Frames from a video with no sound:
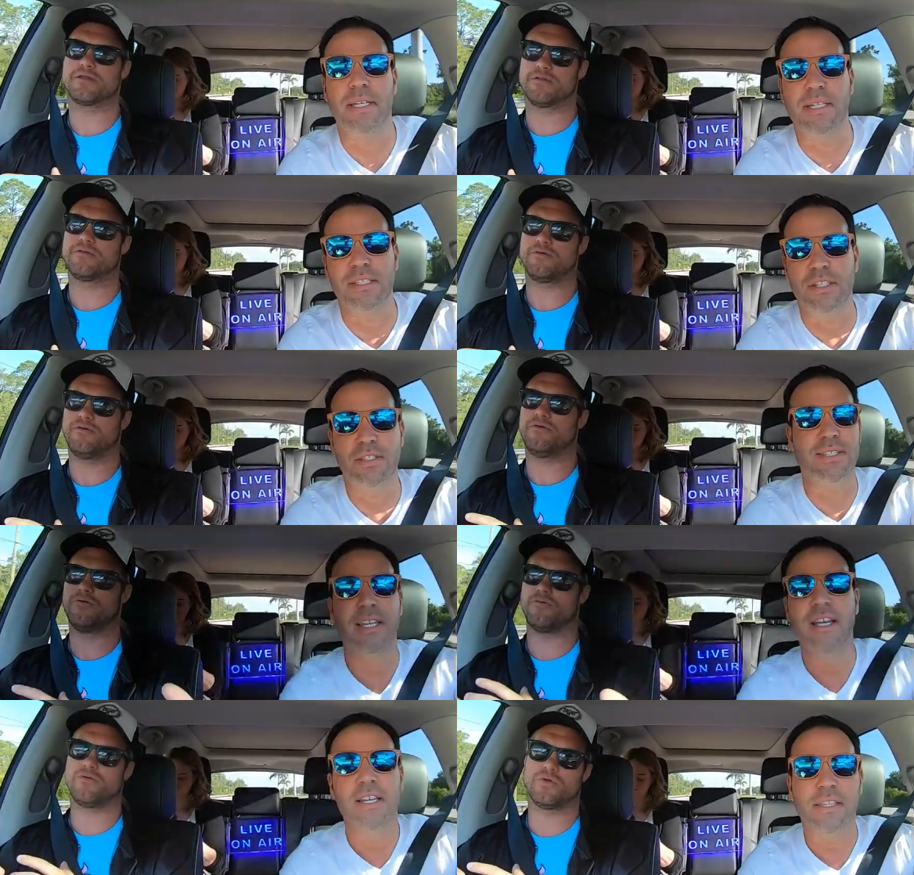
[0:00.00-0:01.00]
Speaker 1: because this.
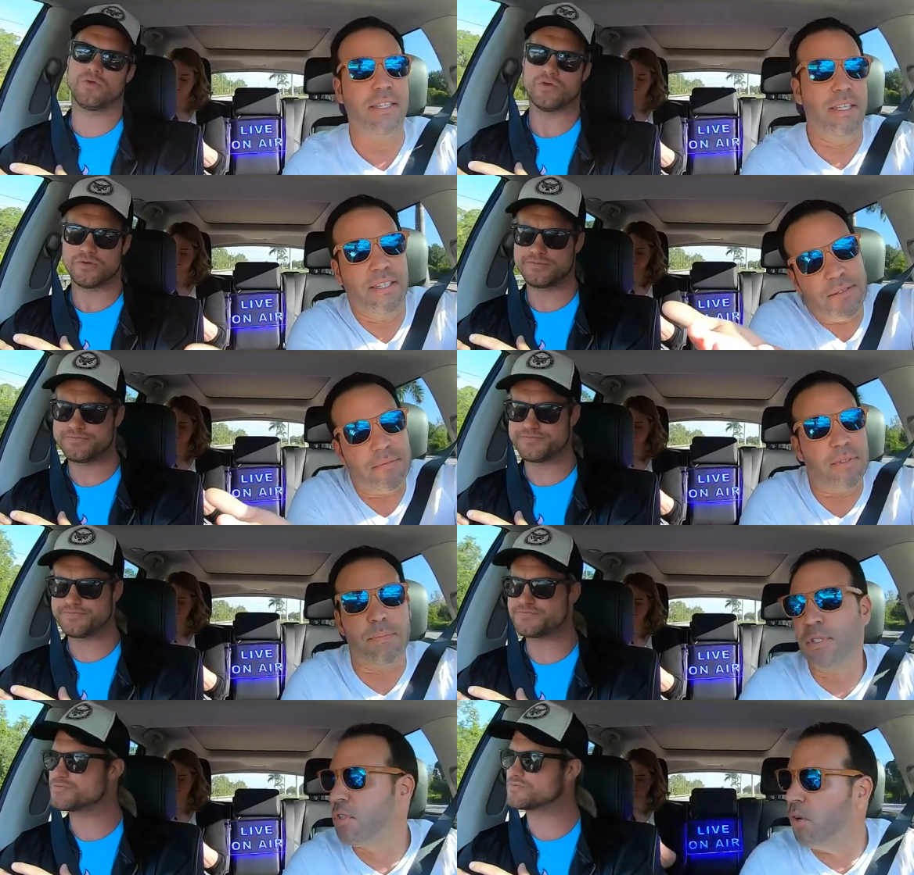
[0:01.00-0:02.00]
The, the, the,
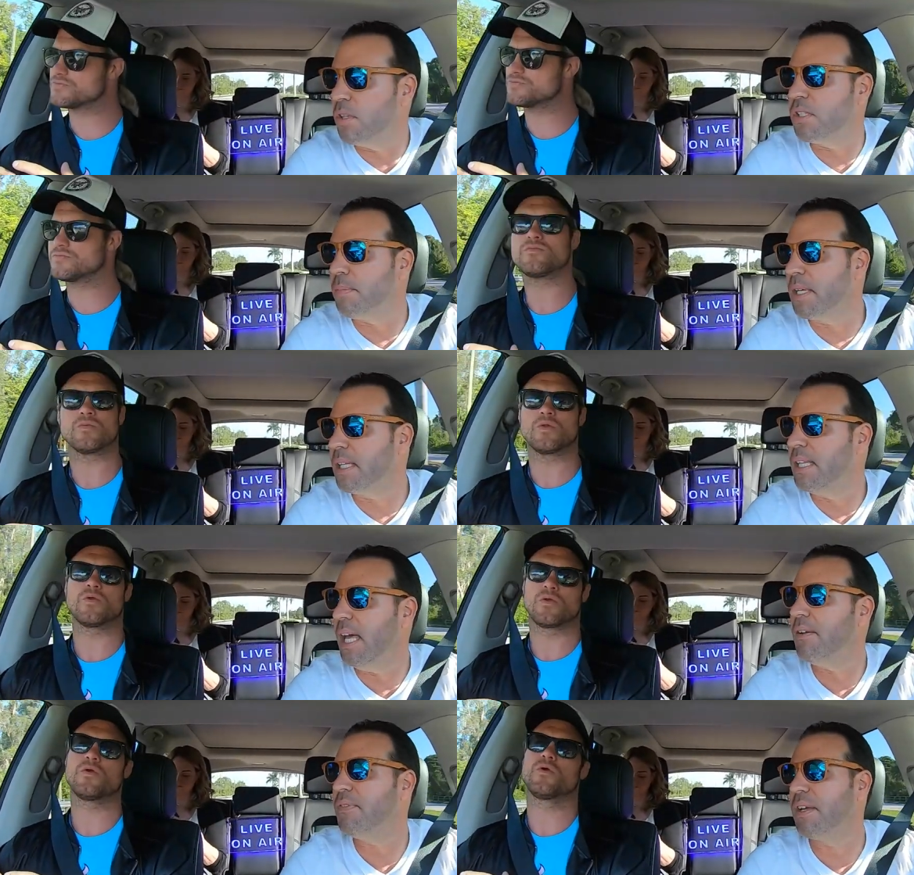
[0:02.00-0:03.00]
personas are bigger than
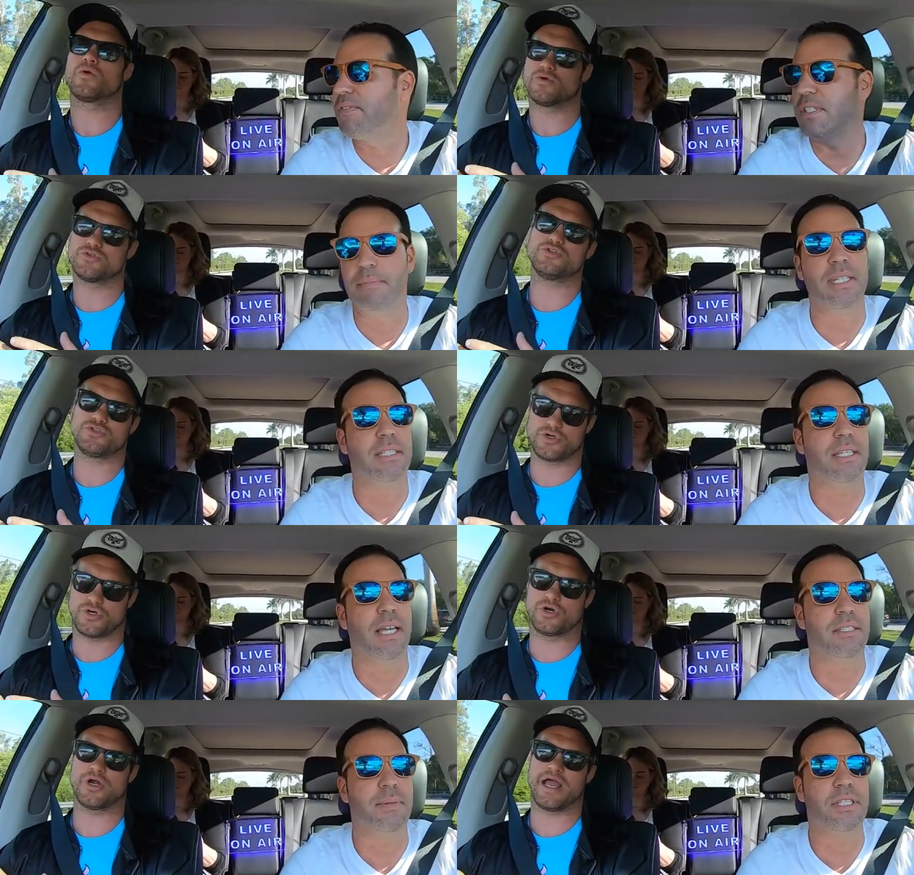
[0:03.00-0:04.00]
life, like some of these sure. guys,
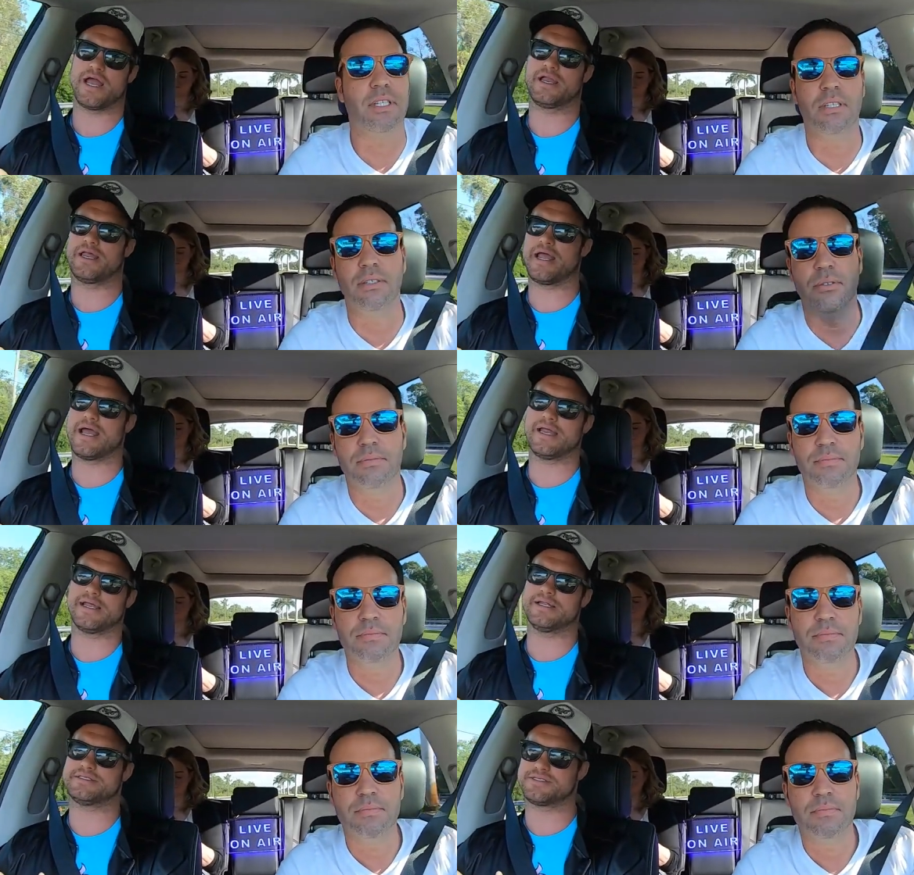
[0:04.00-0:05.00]
especially and, you. Yeah,
Speaker 2: and
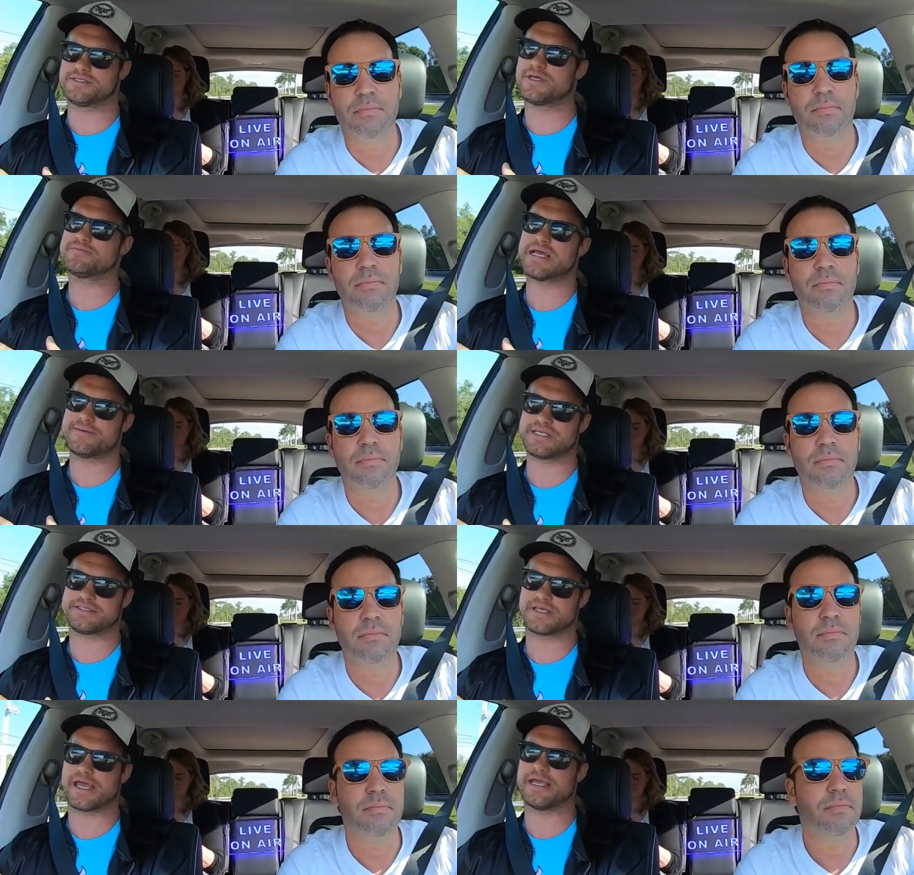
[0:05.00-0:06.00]
it's, sometimes that's the
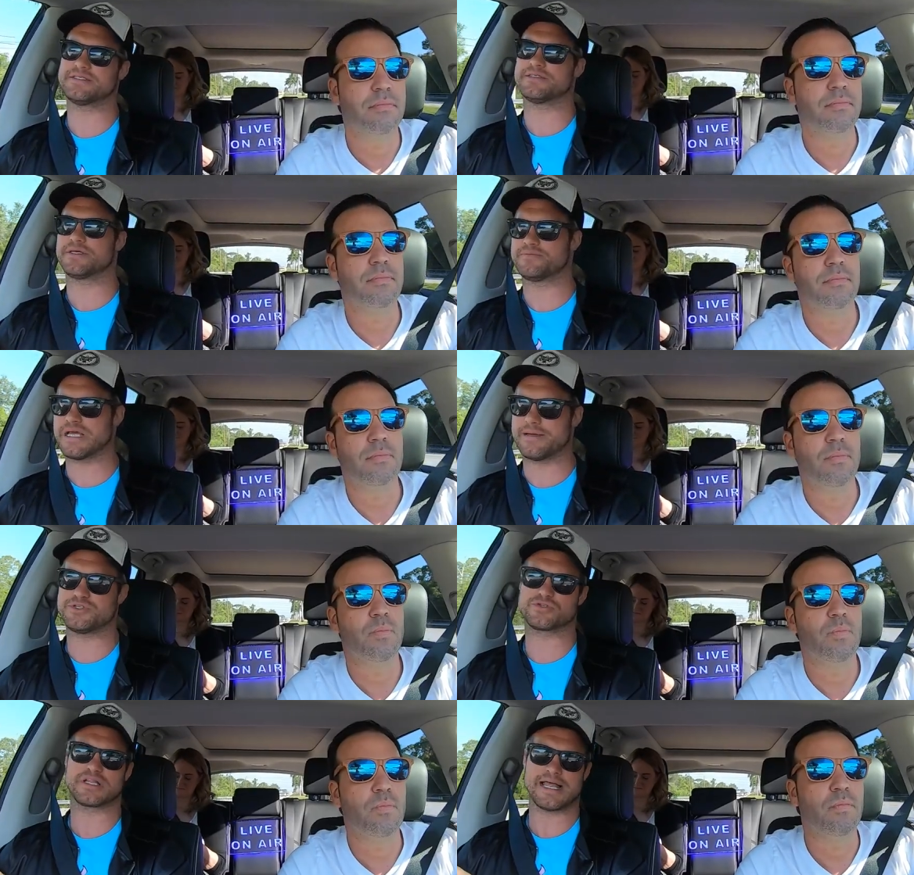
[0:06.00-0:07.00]
case, and sometimes there's
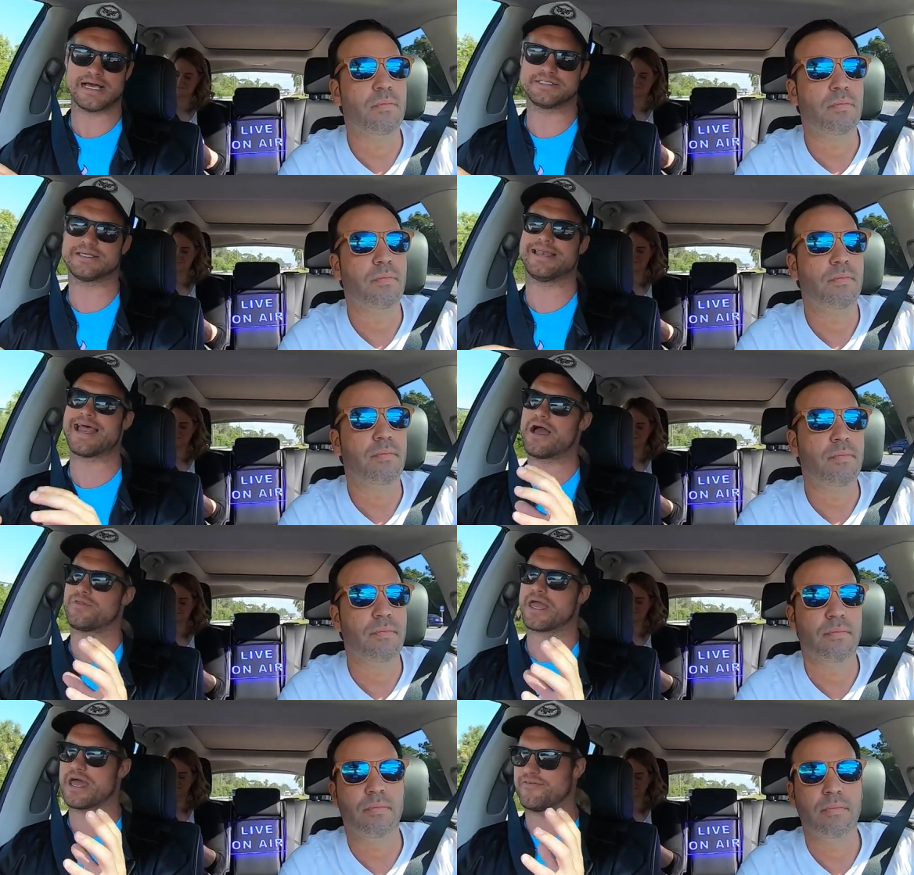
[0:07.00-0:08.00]
classes, and now they
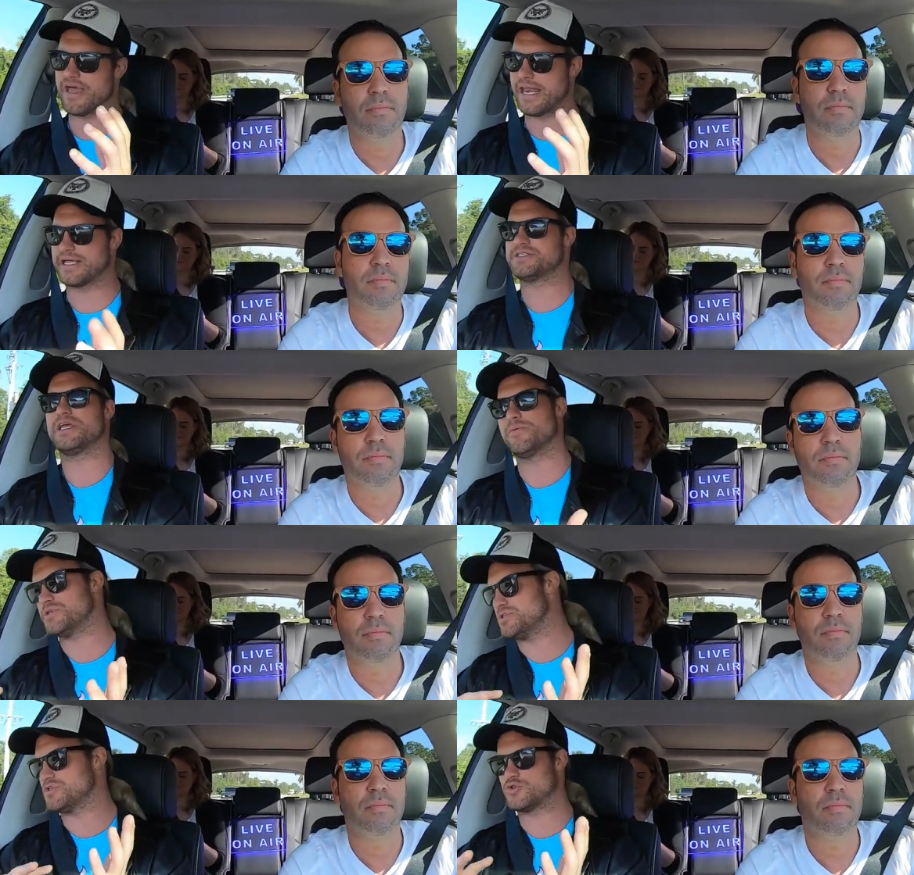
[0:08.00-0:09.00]
have NXT, which
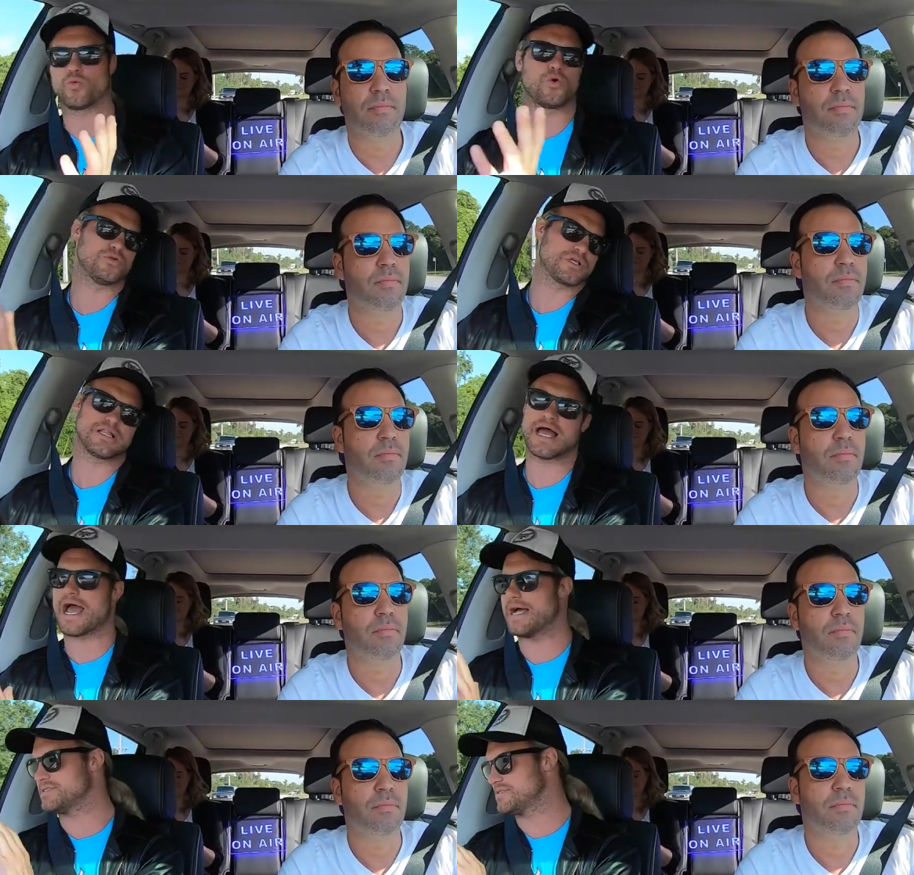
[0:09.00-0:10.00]
is this world
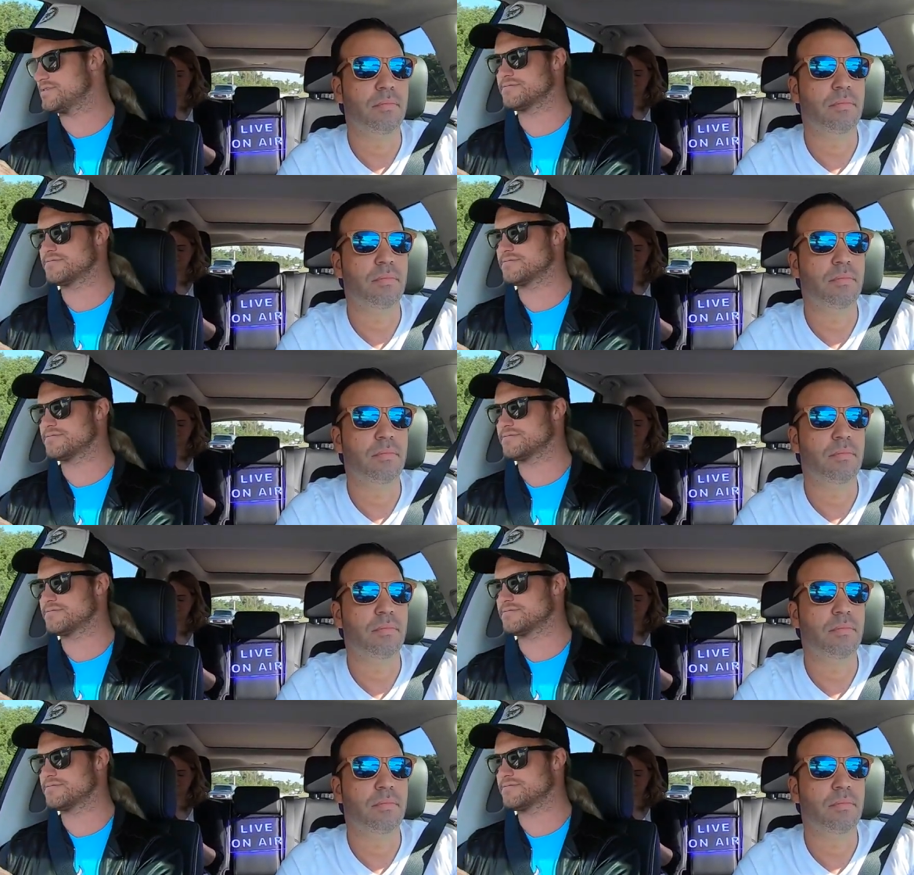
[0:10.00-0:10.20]
class